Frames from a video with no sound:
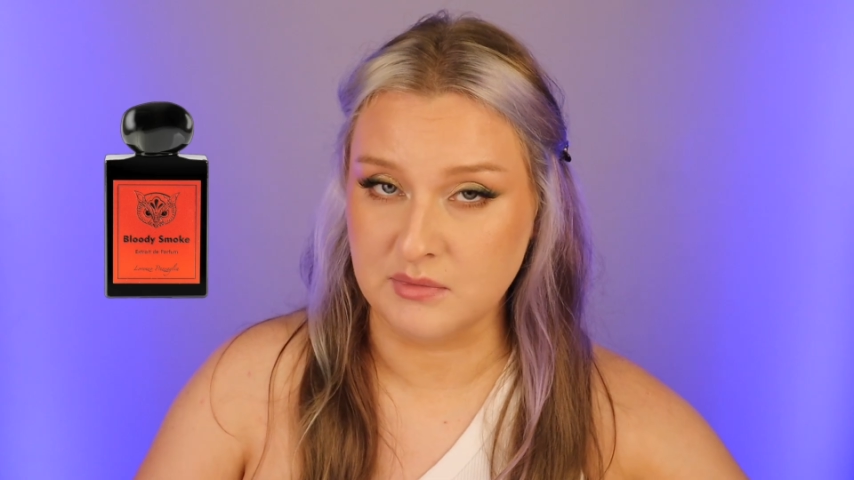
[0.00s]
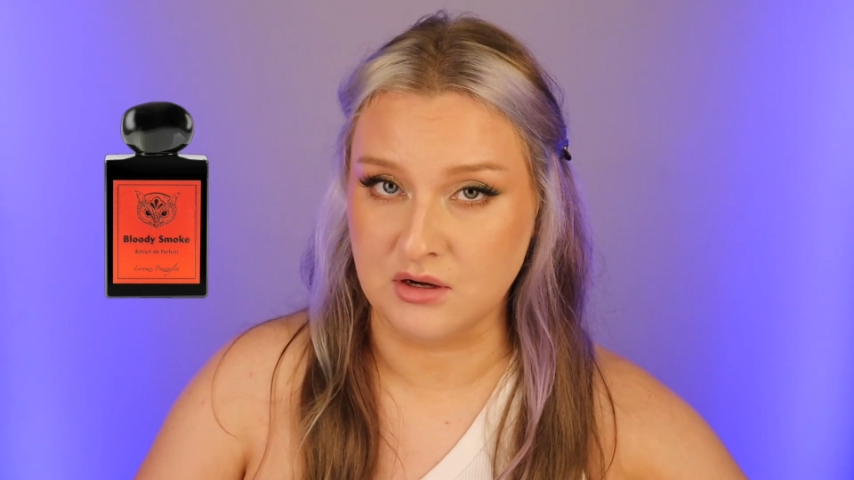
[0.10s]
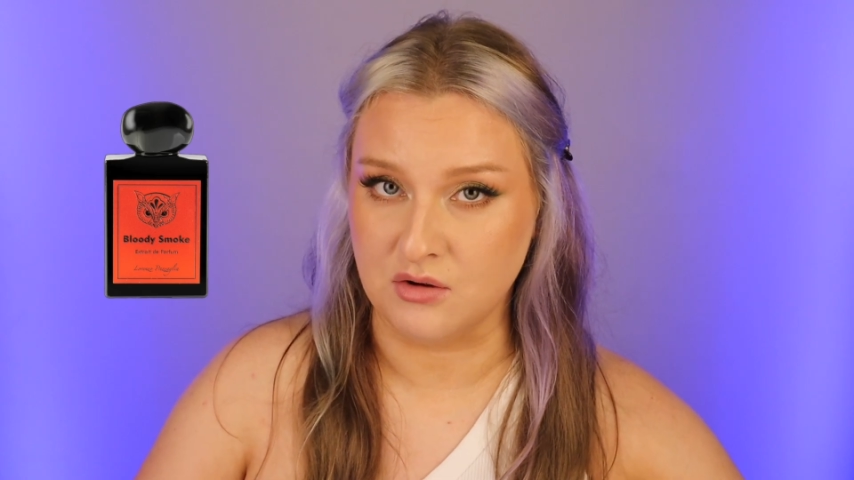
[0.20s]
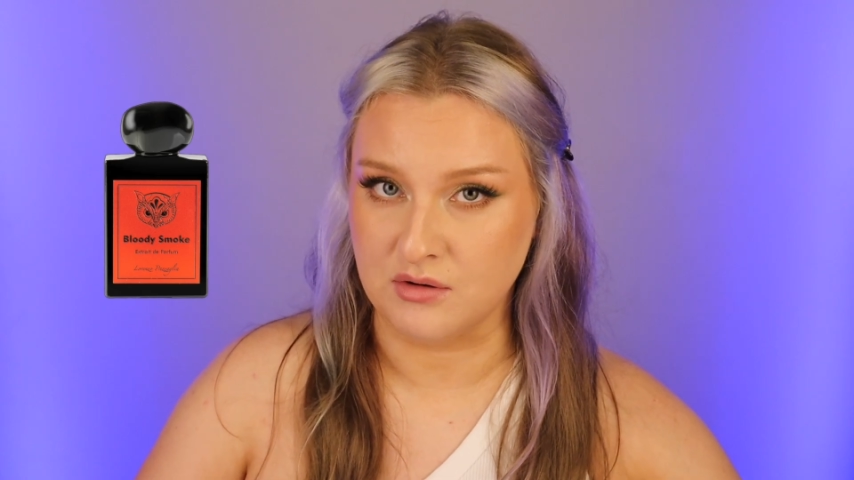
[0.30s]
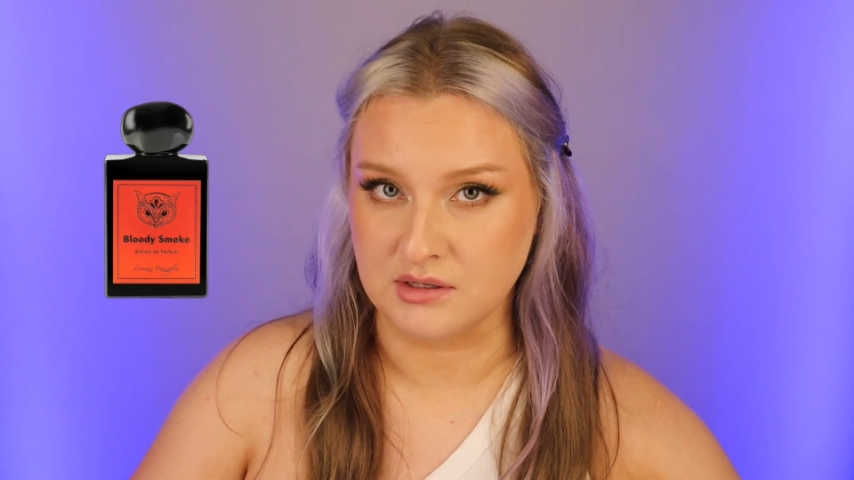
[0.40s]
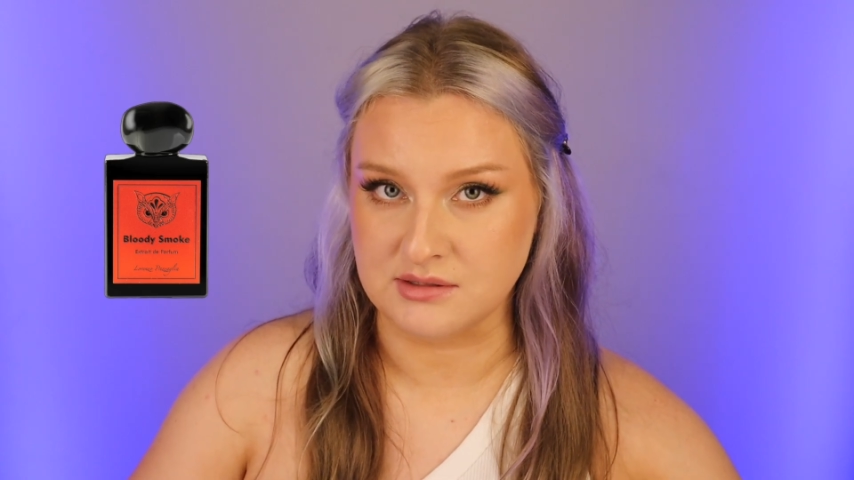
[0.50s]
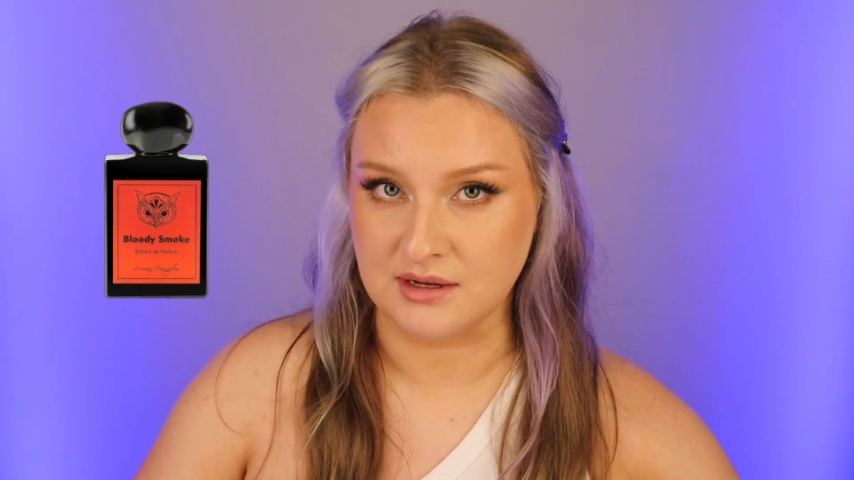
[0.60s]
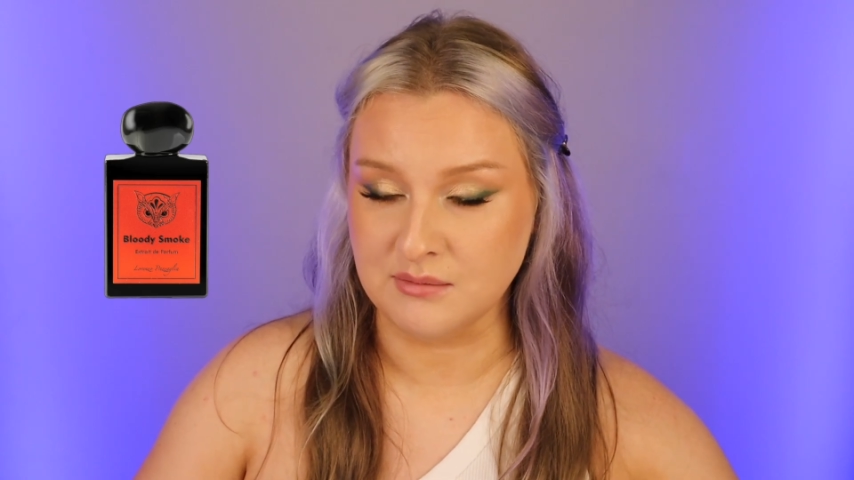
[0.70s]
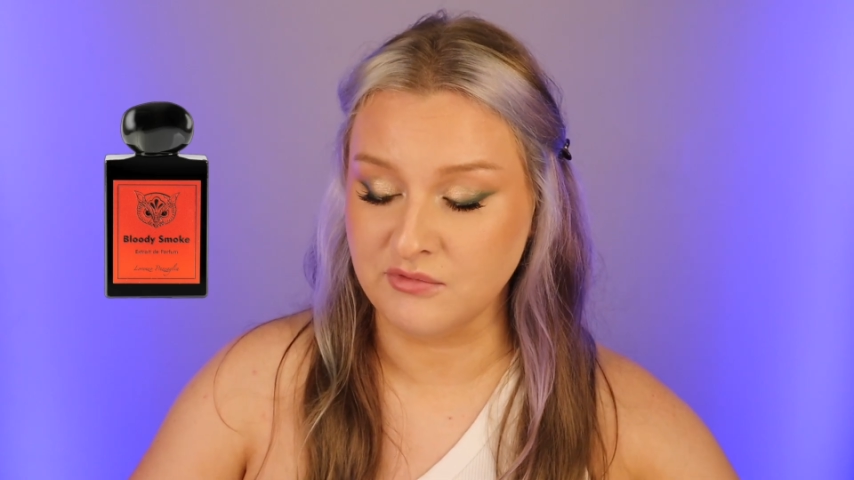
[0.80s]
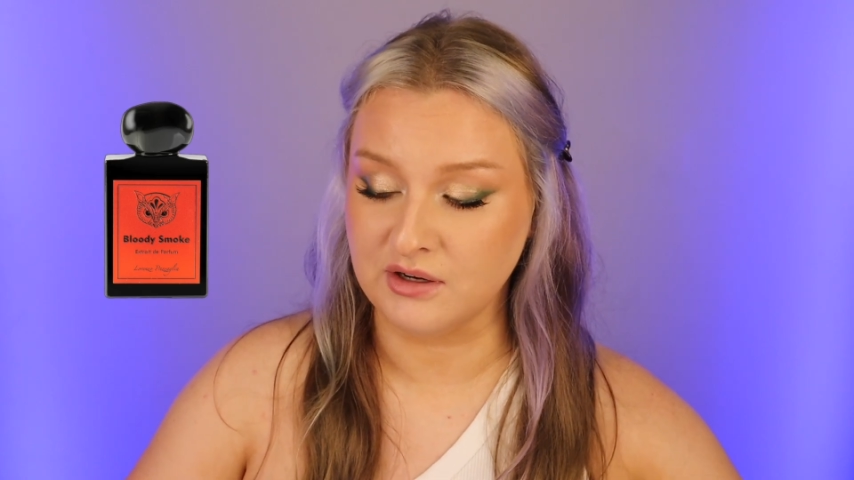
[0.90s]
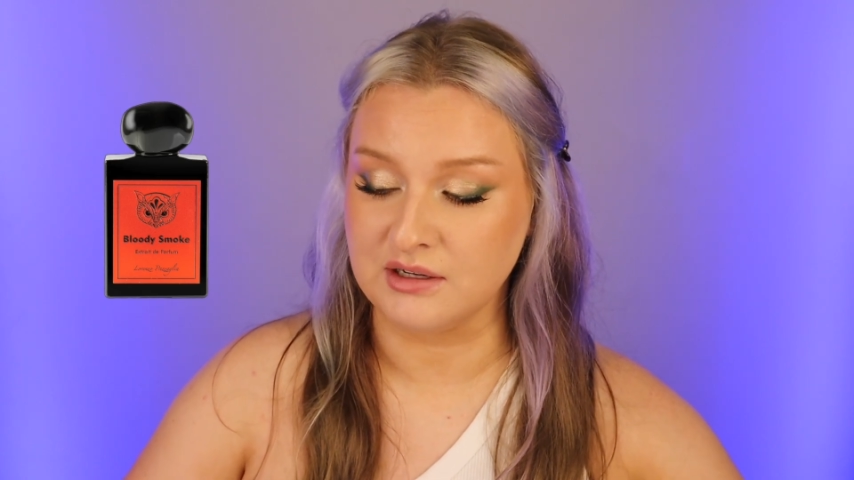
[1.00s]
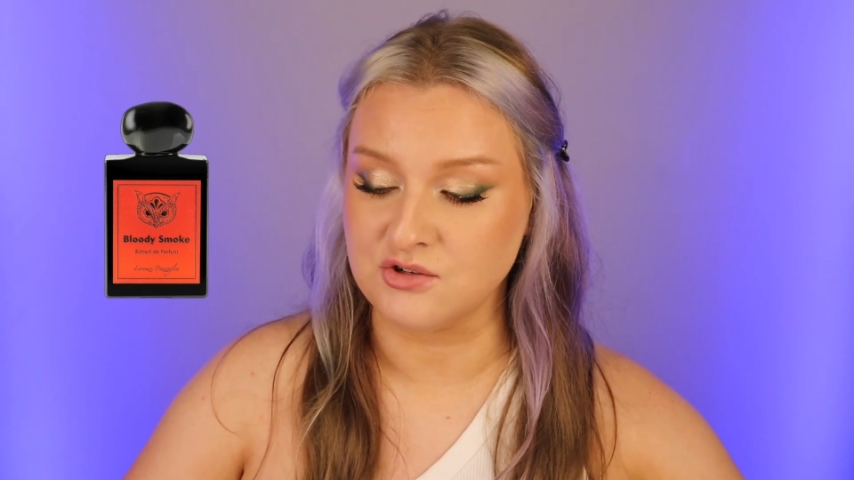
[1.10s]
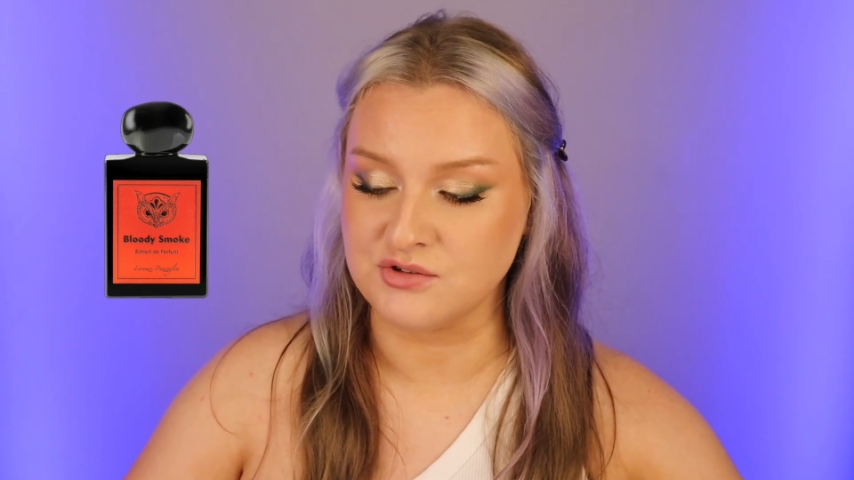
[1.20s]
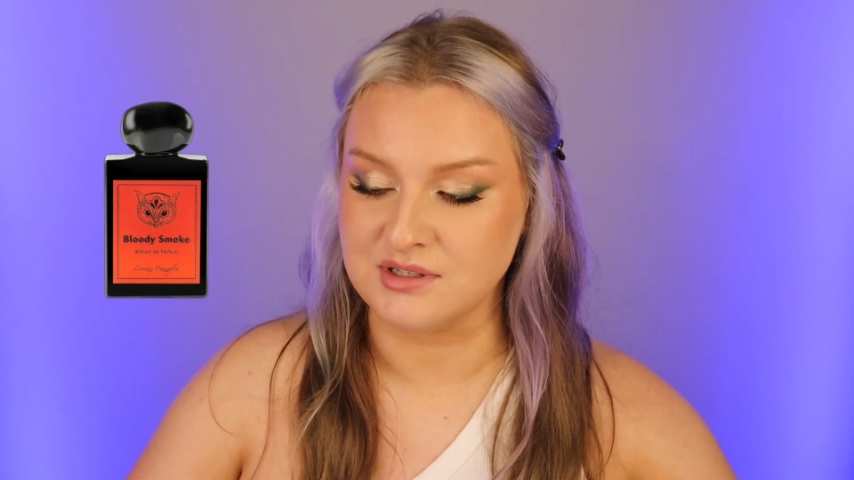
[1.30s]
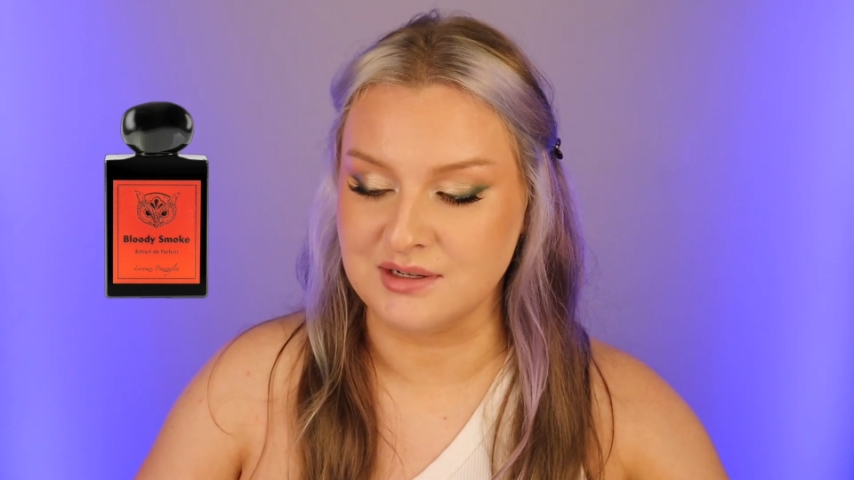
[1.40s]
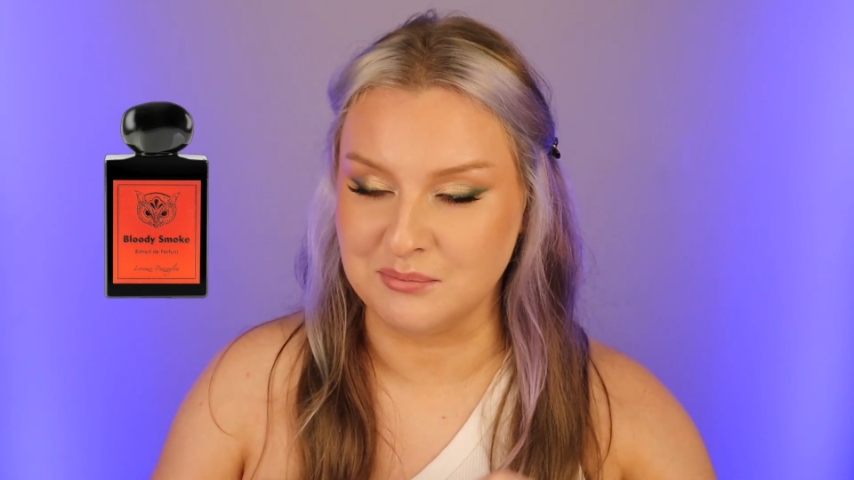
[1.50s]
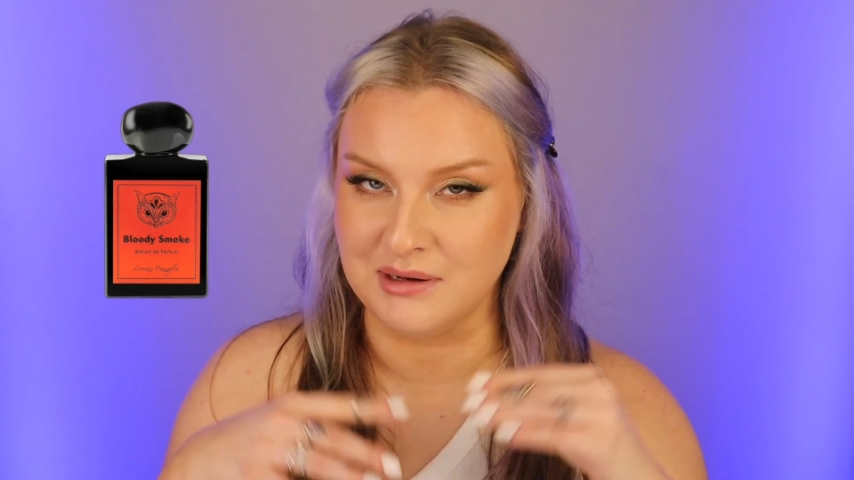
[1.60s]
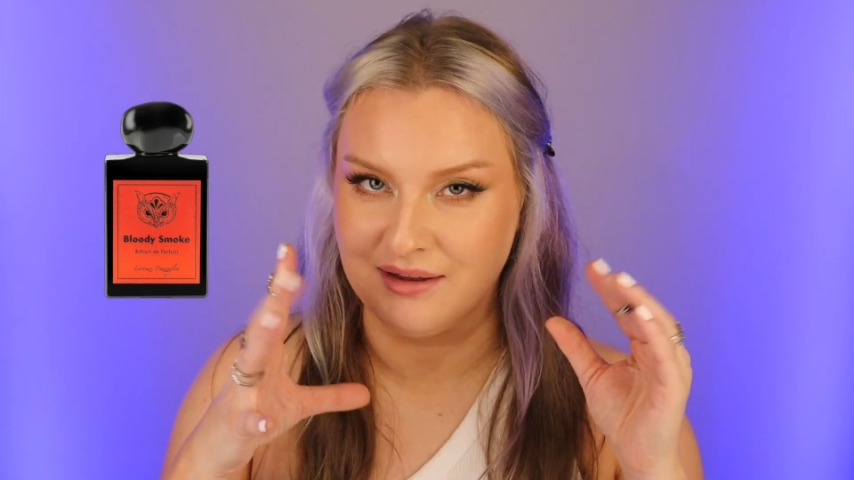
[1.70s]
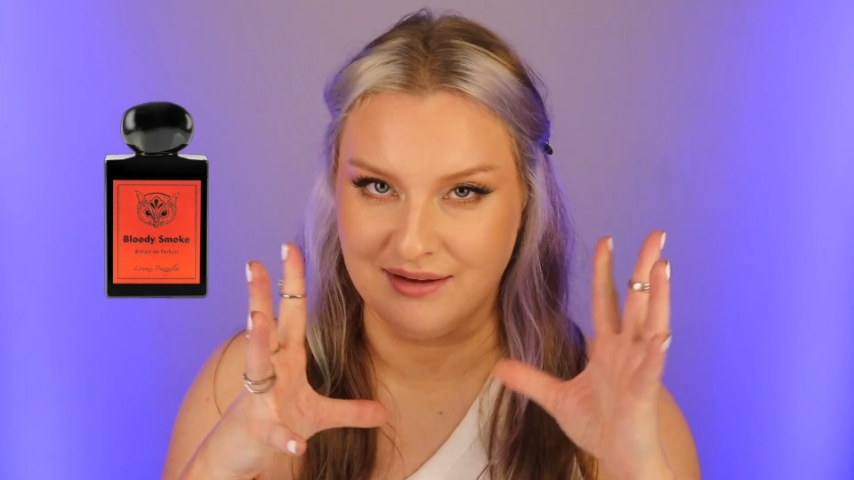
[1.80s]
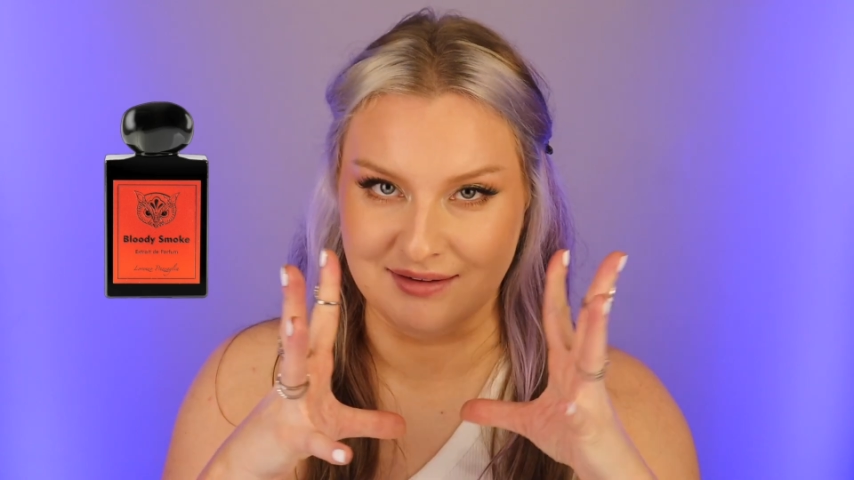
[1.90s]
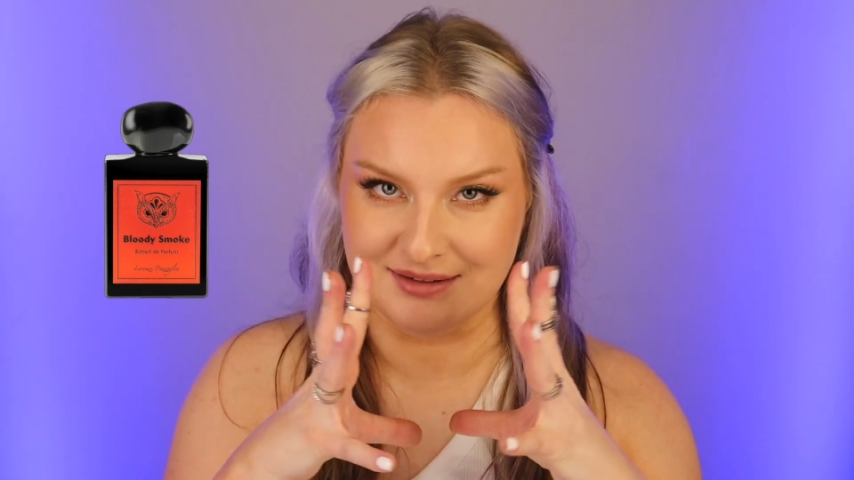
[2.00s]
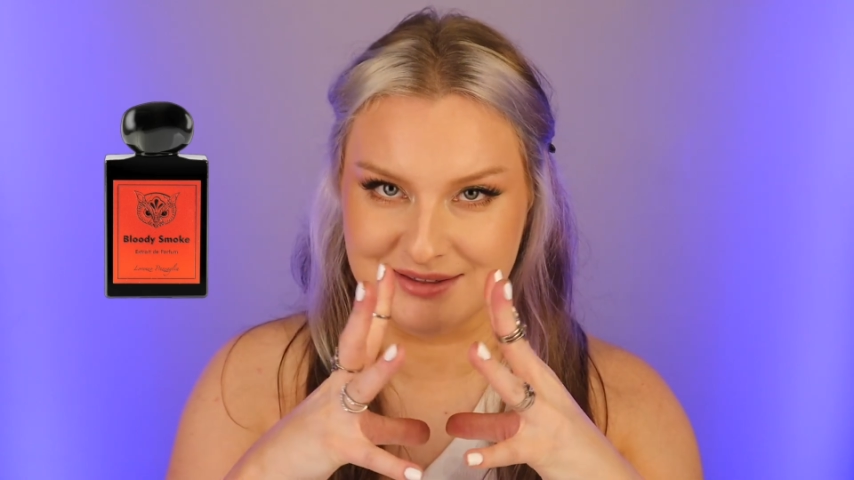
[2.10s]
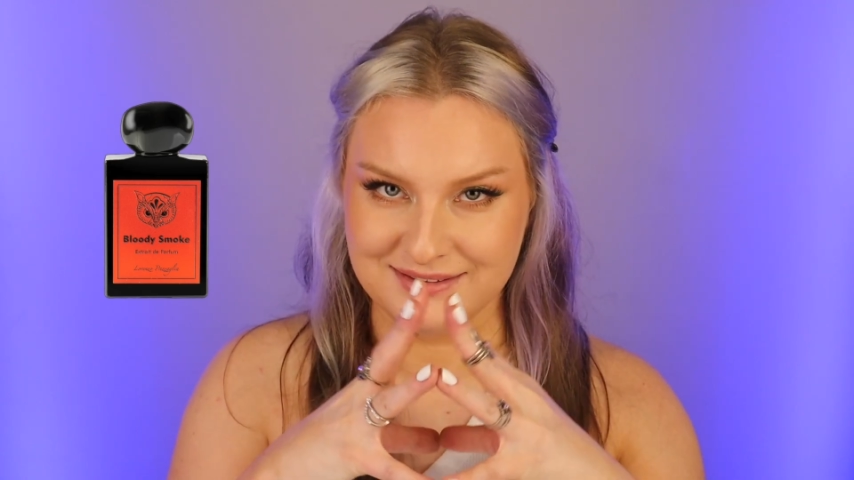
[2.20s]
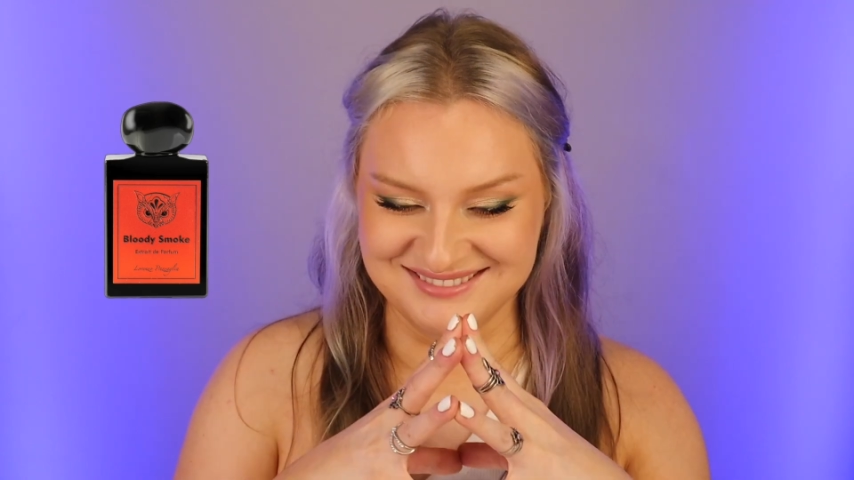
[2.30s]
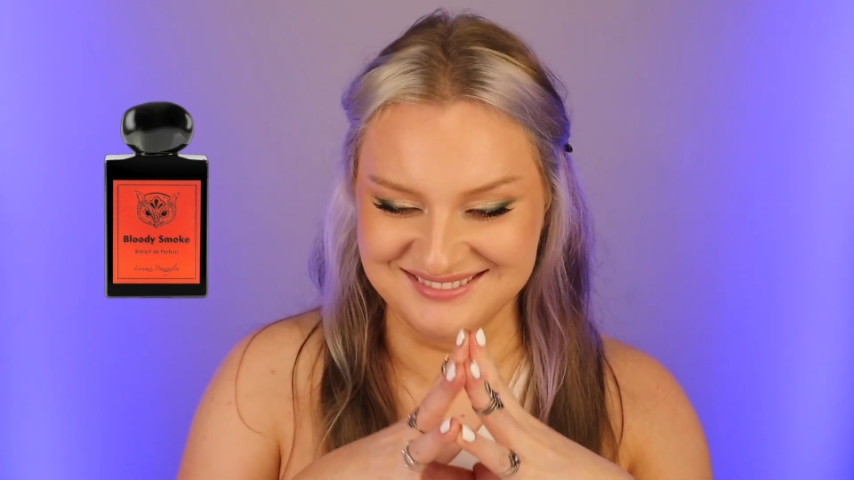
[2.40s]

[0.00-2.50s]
let me know because I am very interested in blood.